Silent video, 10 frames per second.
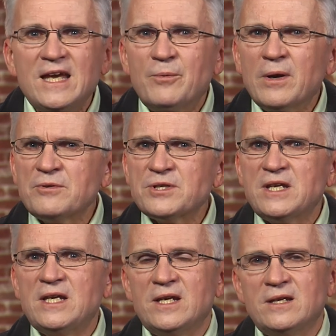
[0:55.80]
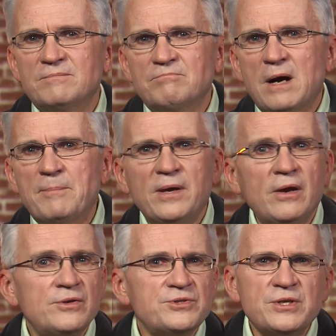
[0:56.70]
When I was a kid, my
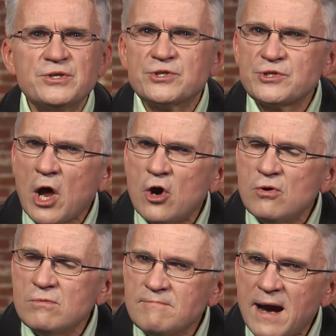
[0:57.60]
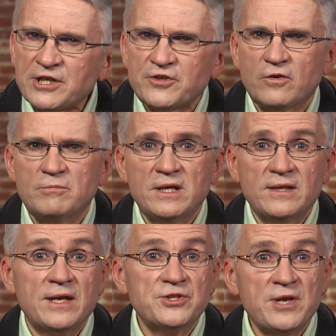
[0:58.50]
parents did so much for me.
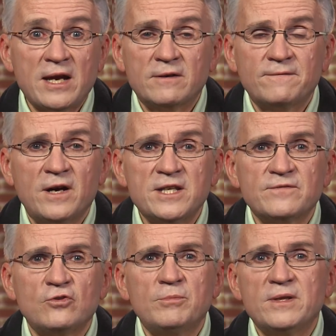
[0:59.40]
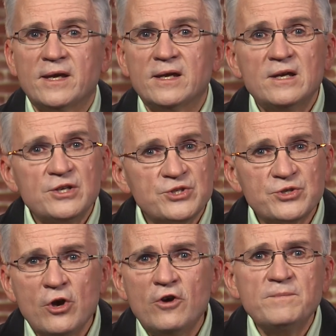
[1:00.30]
They sacrificed for me, they
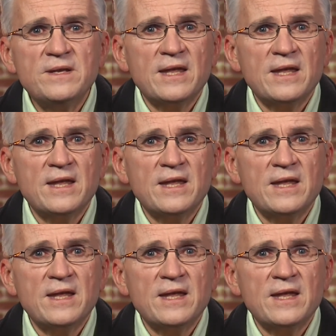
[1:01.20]
served me,